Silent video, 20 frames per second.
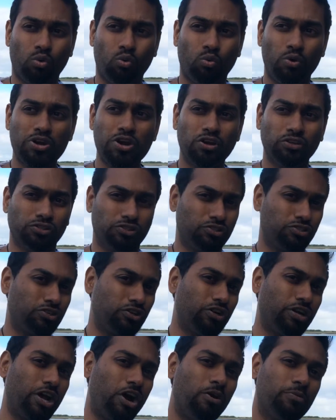we're not just
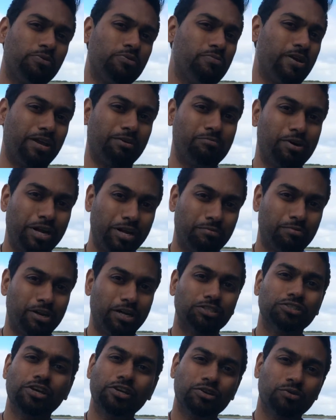going to help you make money, but
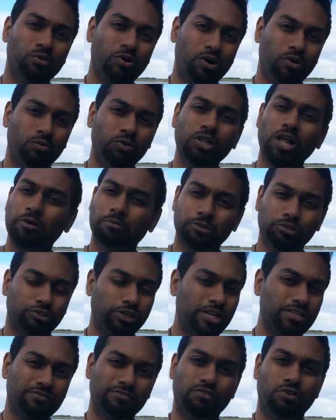I'll tell you what, we'll help you
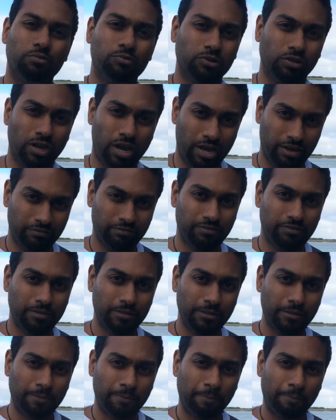transform your life.
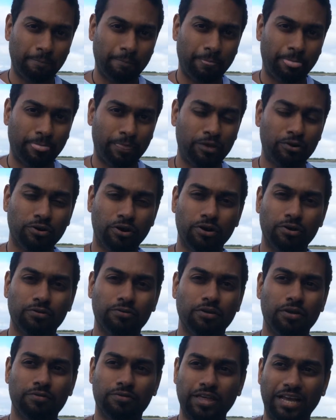
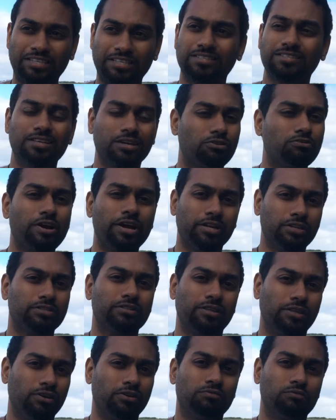That's the greatest
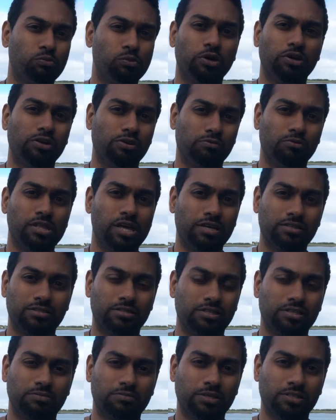thing of working with us
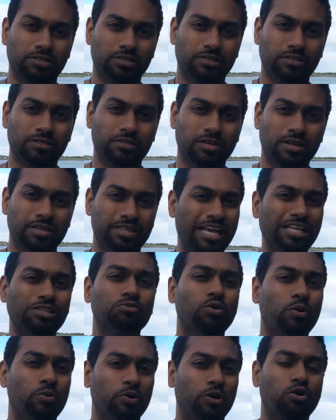in this business.
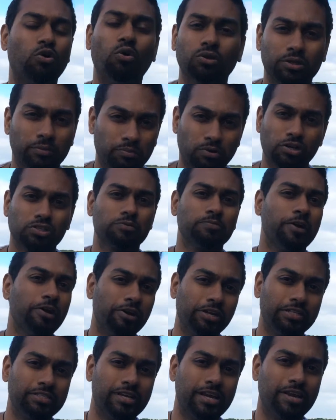That's why we're called the
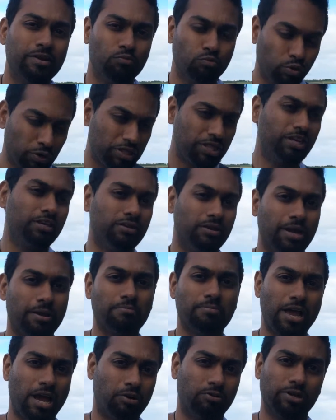prosperity team within
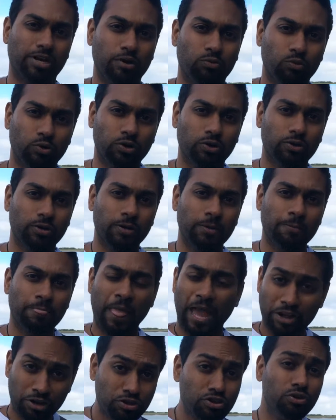Empower Network.
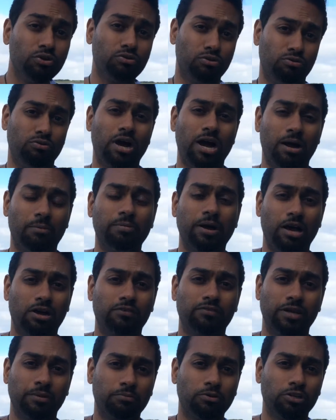And you are part
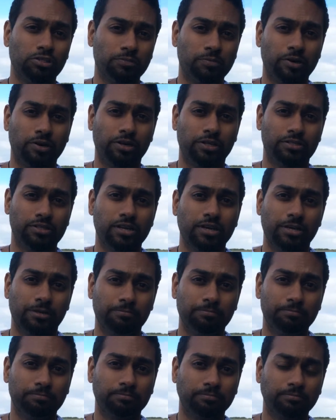of that prosperity team.